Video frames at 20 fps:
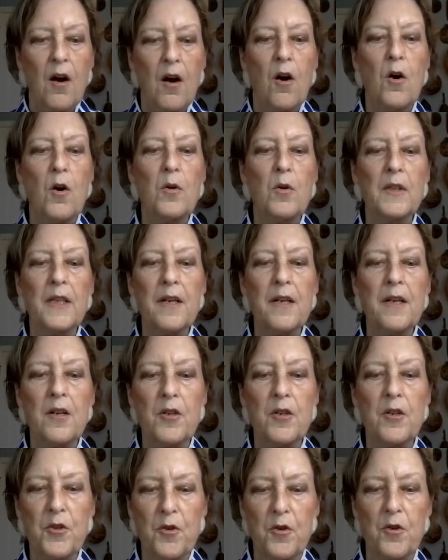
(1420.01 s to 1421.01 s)
only
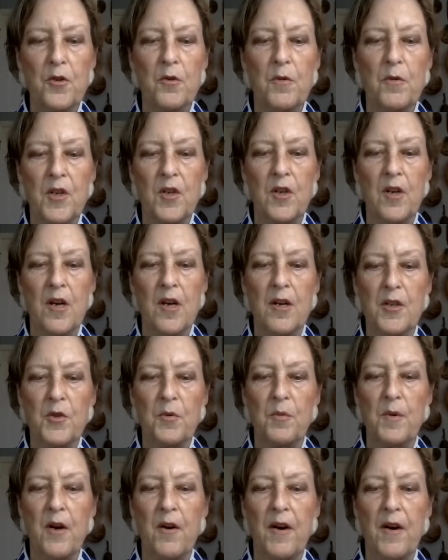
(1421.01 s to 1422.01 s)
holds true as long as
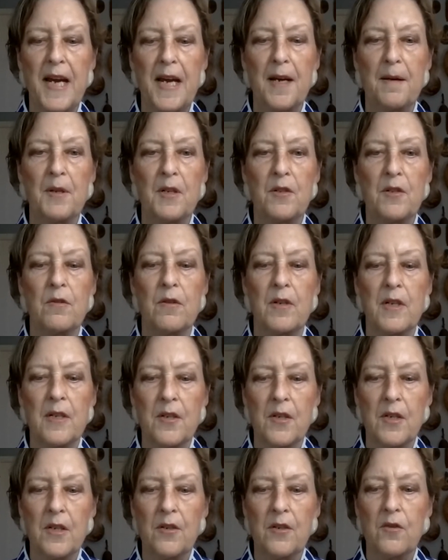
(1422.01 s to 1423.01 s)
we are able to
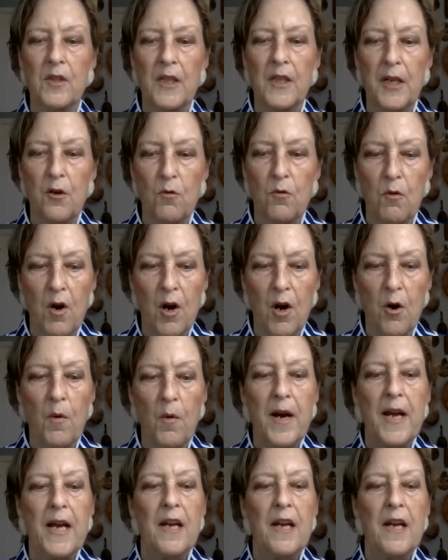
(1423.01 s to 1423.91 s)
continually grow